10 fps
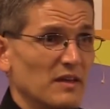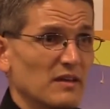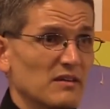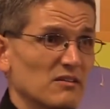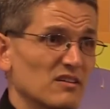
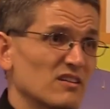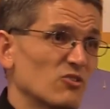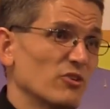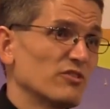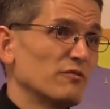Of
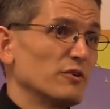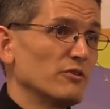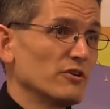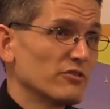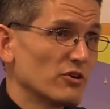course, a few
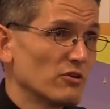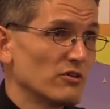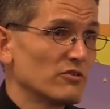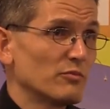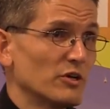years ago, it
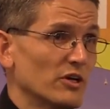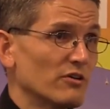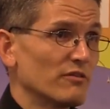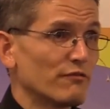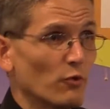used to be
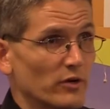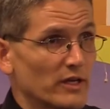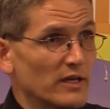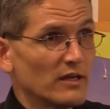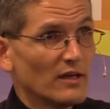
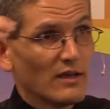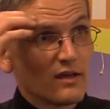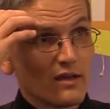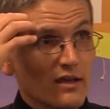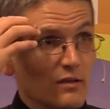140.
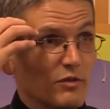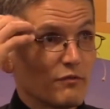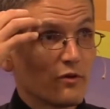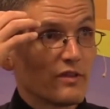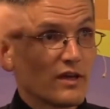And
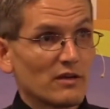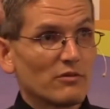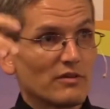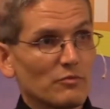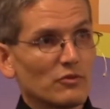before that, it was
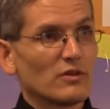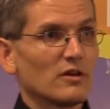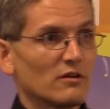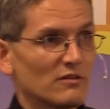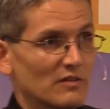up to the
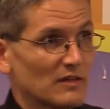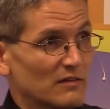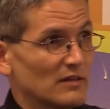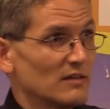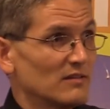
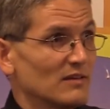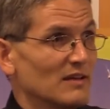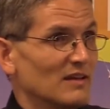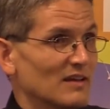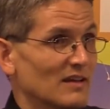160s.
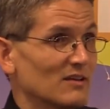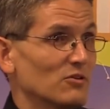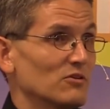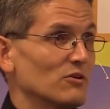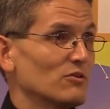And who
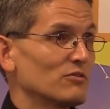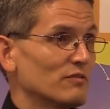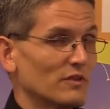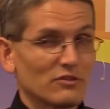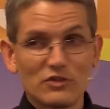knows if
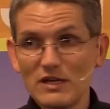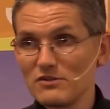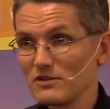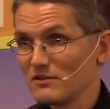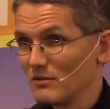they'll change
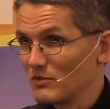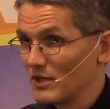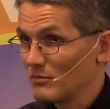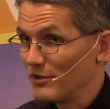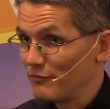it
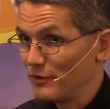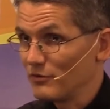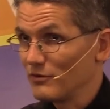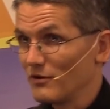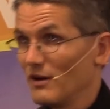sometime in the
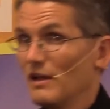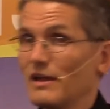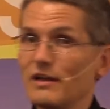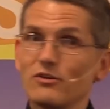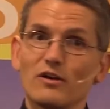future
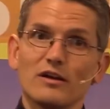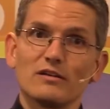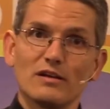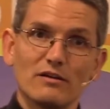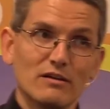and knock it
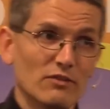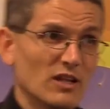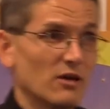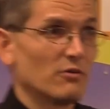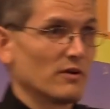down even
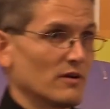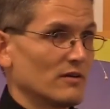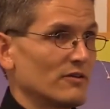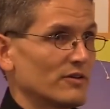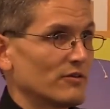lower.
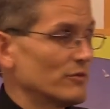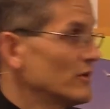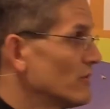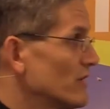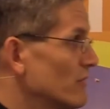Because we
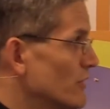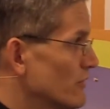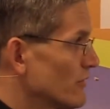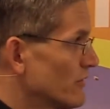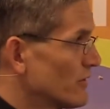know
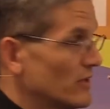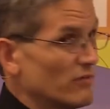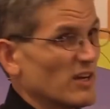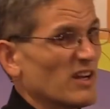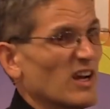individuals that are even
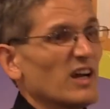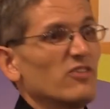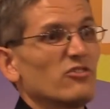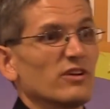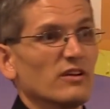at
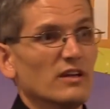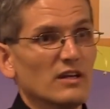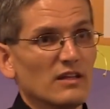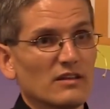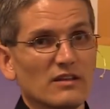100,
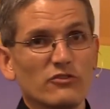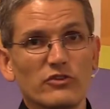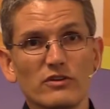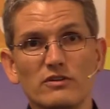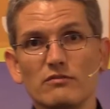they
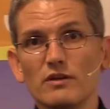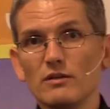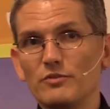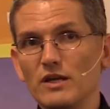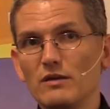still develop
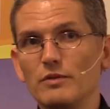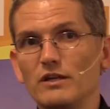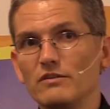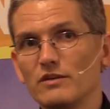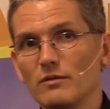
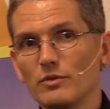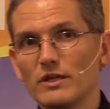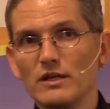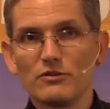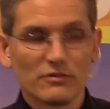diabetes
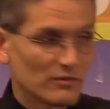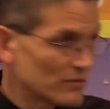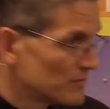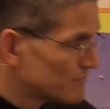complications.